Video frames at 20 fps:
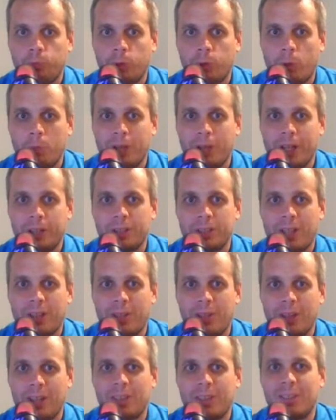Because I
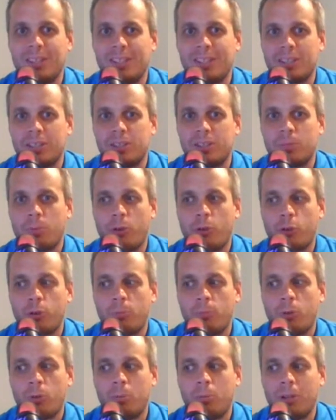think this is
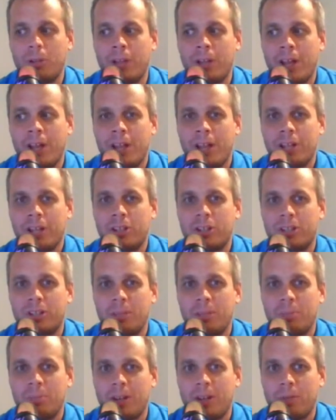approachable, but just
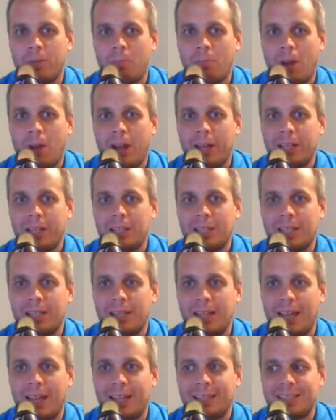keep that in mind
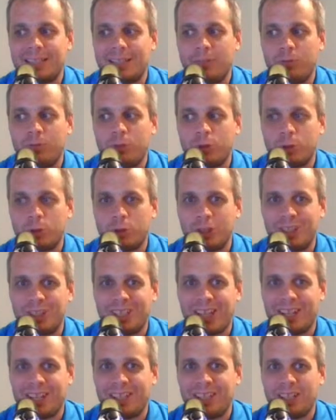that if you're
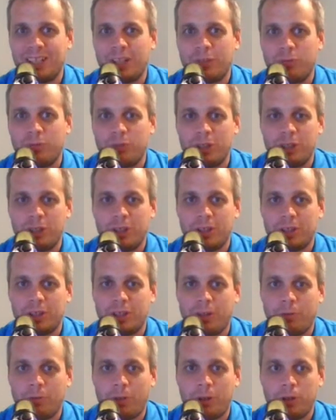studying and reading this
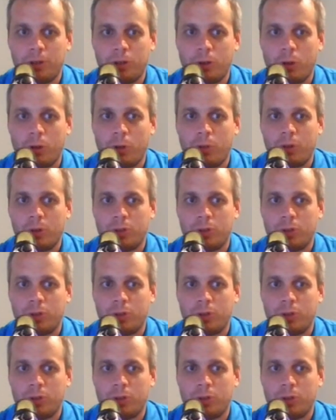stuff on your own,